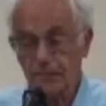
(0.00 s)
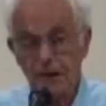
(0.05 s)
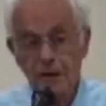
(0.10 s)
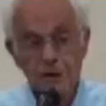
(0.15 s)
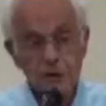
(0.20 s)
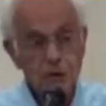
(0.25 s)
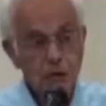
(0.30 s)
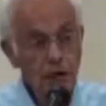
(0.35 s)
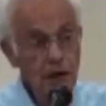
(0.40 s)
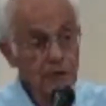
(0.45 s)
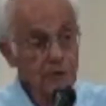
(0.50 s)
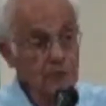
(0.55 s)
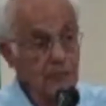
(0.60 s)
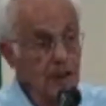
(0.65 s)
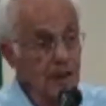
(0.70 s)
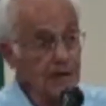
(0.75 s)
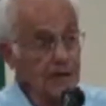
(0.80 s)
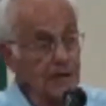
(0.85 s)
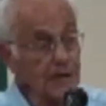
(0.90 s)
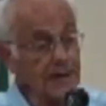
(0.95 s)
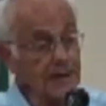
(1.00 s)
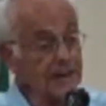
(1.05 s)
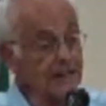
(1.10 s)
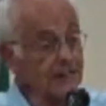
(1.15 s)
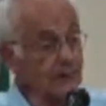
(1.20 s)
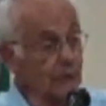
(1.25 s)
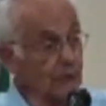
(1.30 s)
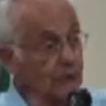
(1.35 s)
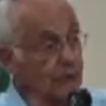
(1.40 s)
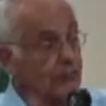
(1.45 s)
You have
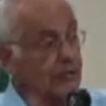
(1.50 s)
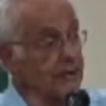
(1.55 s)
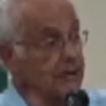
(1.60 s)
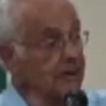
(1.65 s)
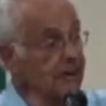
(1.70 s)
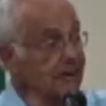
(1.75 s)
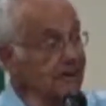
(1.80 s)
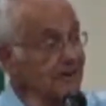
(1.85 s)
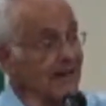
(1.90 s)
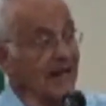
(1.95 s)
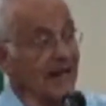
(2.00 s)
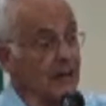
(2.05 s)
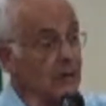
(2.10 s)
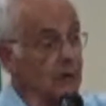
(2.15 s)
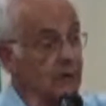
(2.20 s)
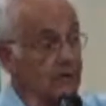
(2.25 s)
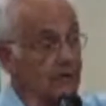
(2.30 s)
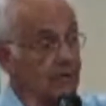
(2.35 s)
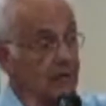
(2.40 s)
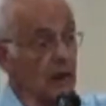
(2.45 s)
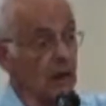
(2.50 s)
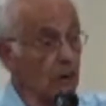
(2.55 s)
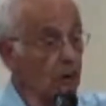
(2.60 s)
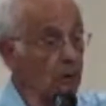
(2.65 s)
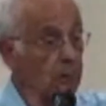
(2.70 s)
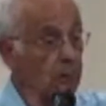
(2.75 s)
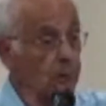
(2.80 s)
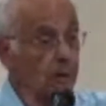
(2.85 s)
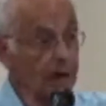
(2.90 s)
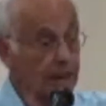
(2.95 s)
ma'achelet 3 times in the
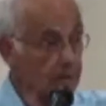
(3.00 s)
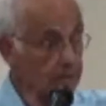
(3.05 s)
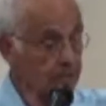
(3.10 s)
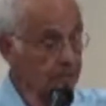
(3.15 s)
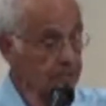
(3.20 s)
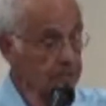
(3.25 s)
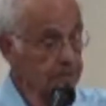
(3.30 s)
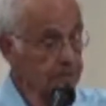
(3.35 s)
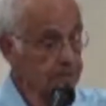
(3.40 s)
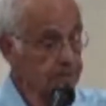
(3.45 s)
whole Bible.